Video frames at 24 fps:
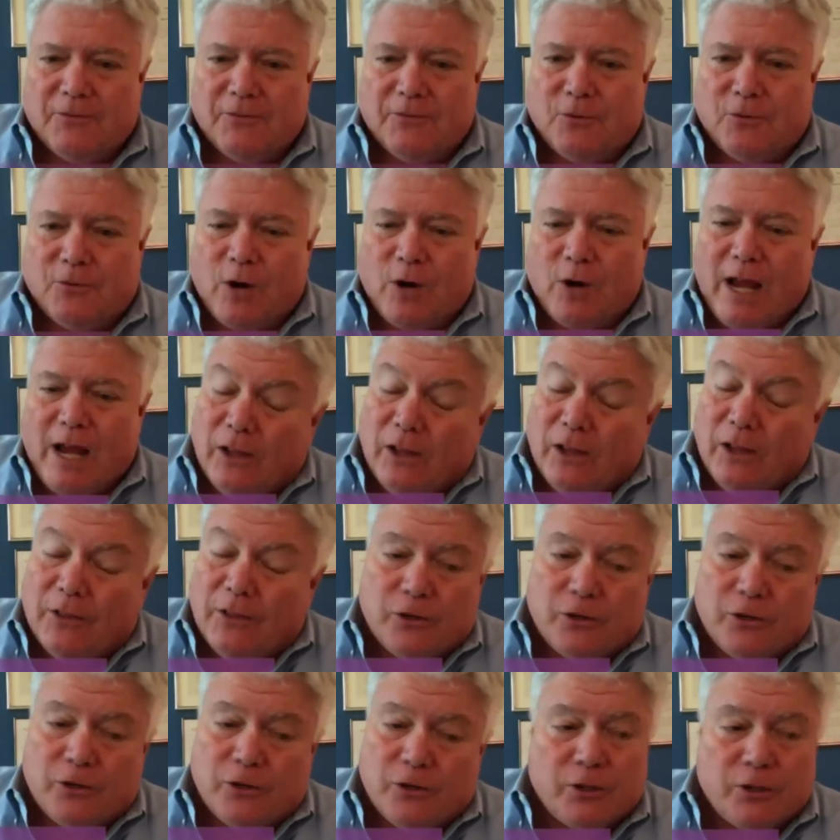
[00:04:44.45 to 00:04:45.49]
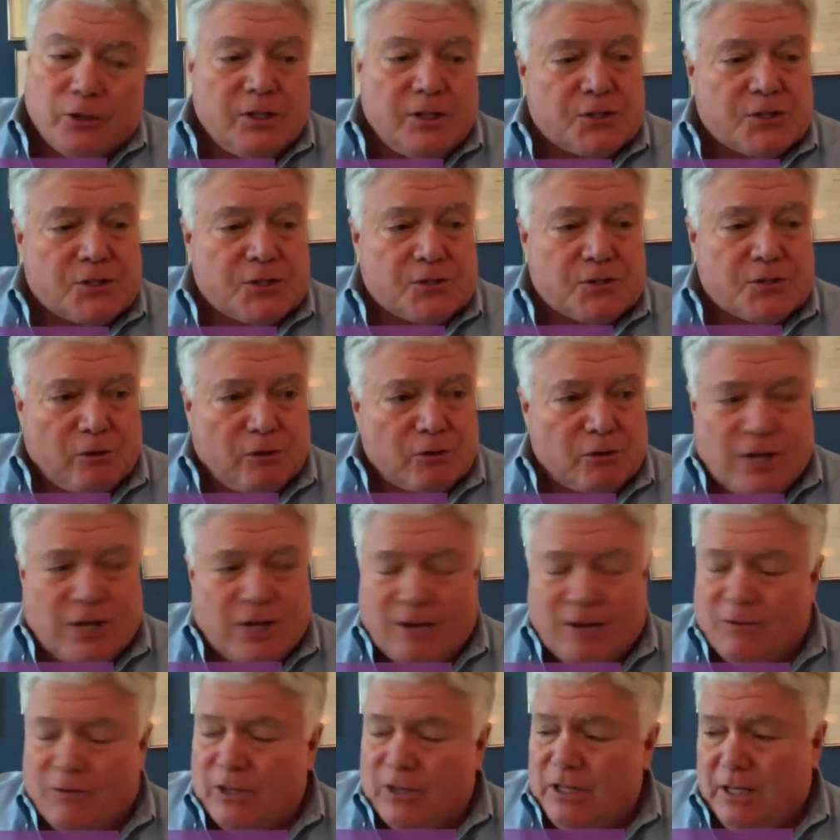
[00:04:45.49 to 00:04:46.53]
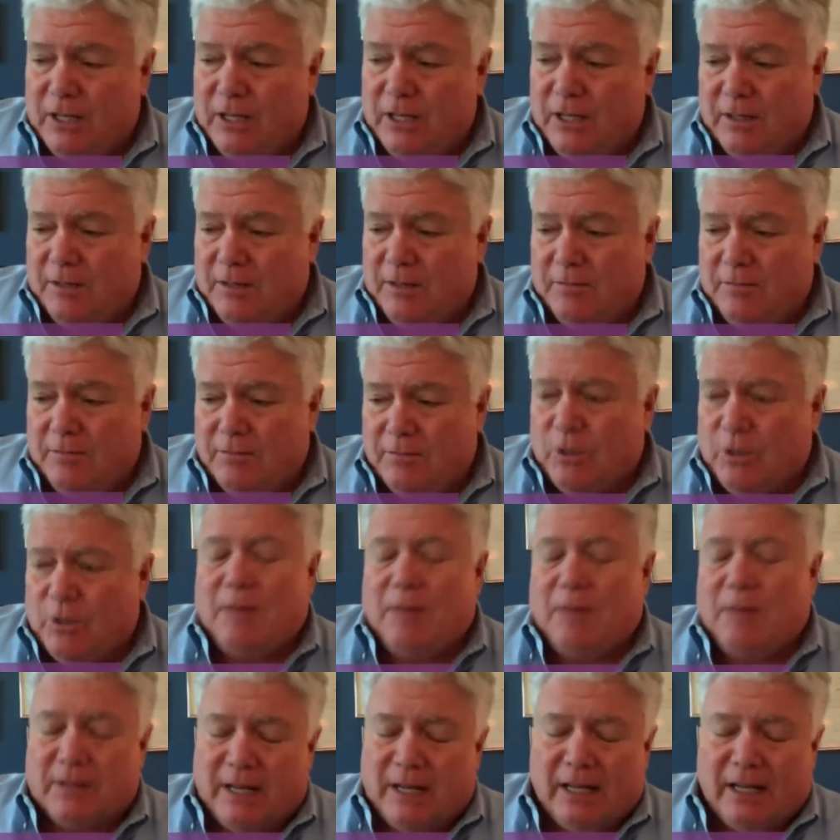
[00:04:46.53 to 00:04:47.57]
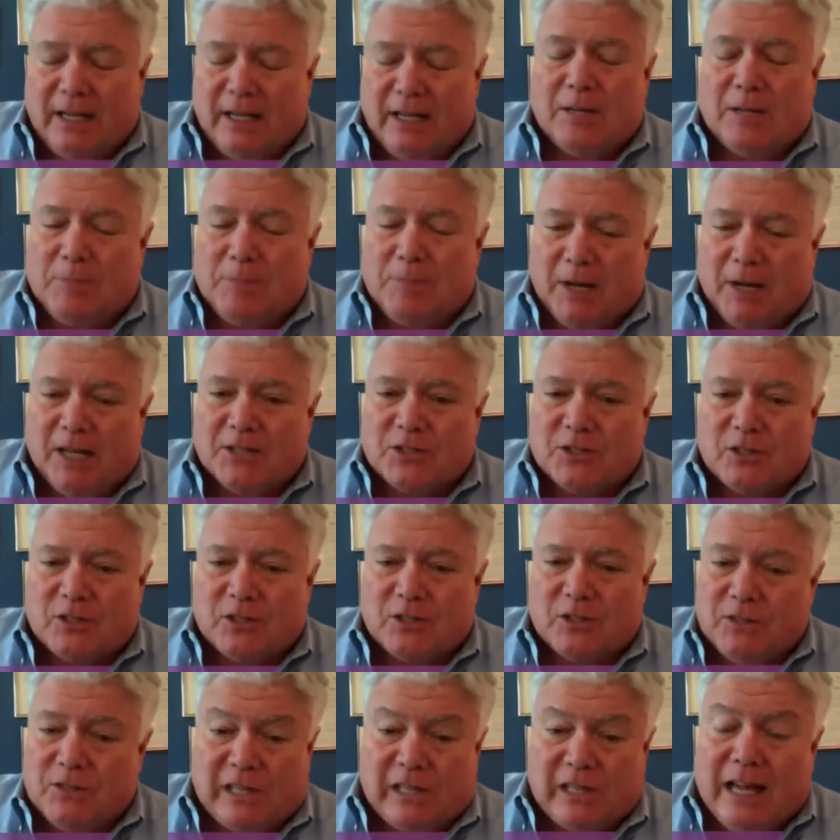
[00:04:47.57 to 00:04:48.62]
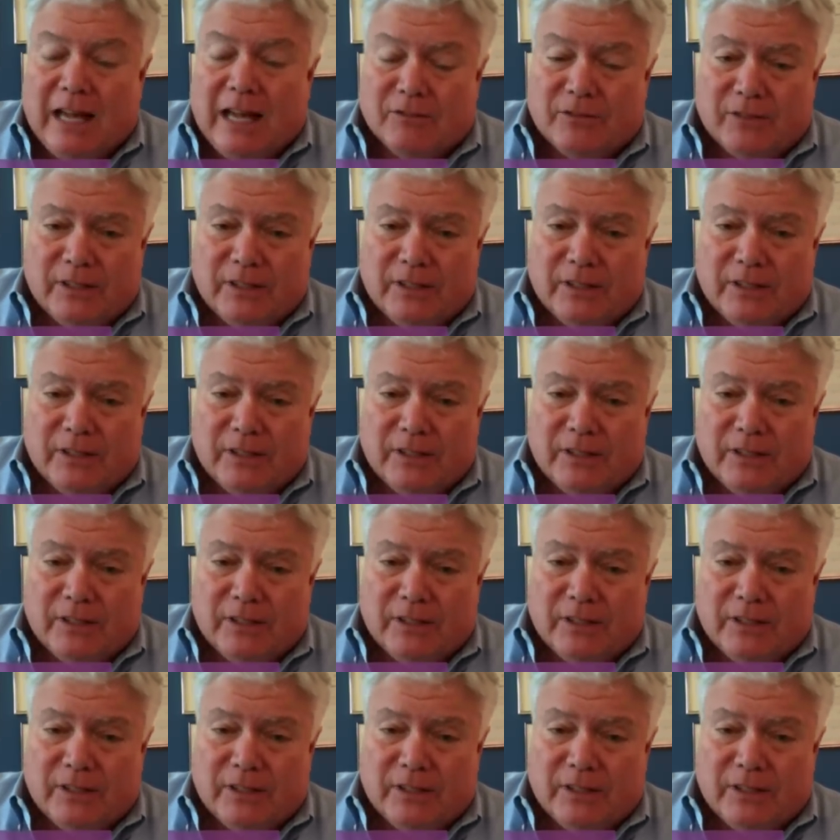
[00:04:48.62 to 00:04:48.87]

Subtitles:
for health, goodness, longevity, you name it, anything positive is love.